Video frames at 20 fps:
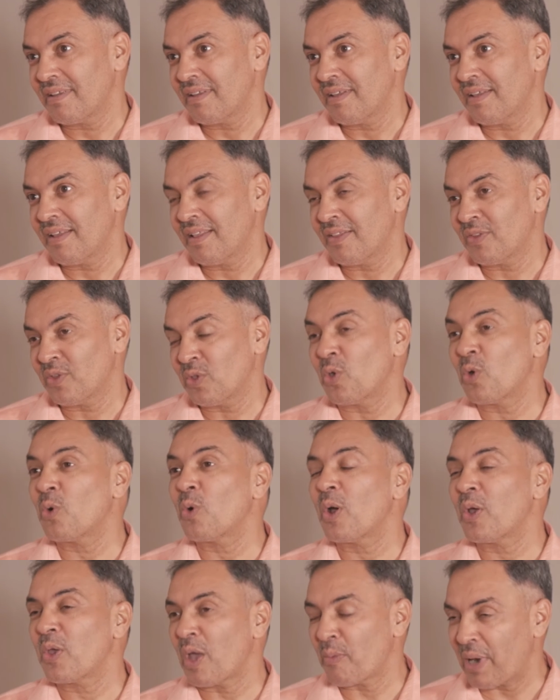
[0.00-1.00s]
You are
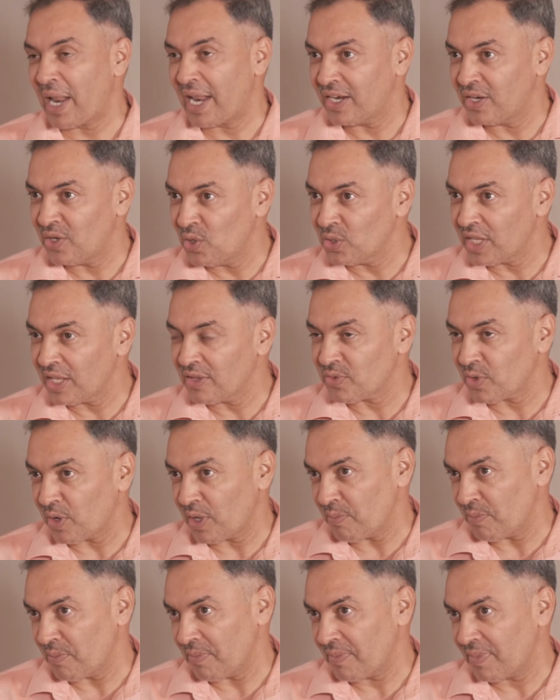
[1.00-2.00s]
planning new thing for him
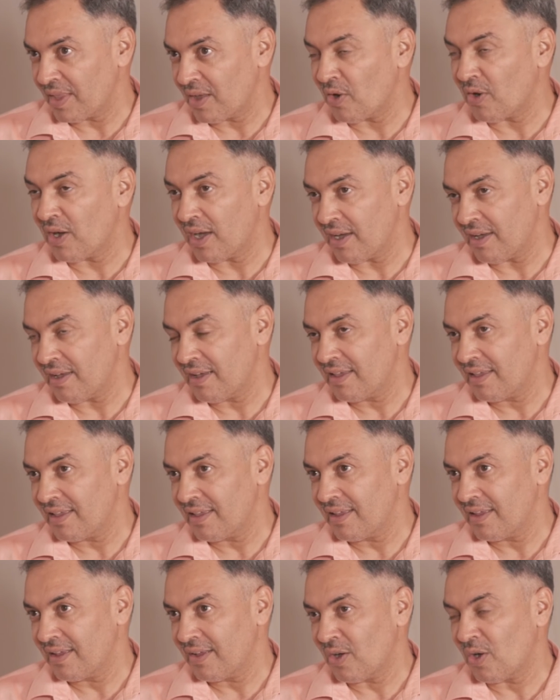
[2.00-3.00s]
or her
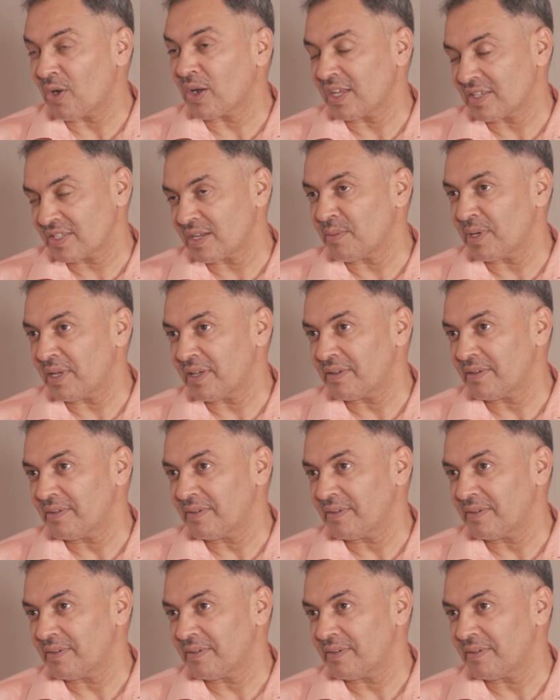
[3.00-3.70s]
or customer. Yeah.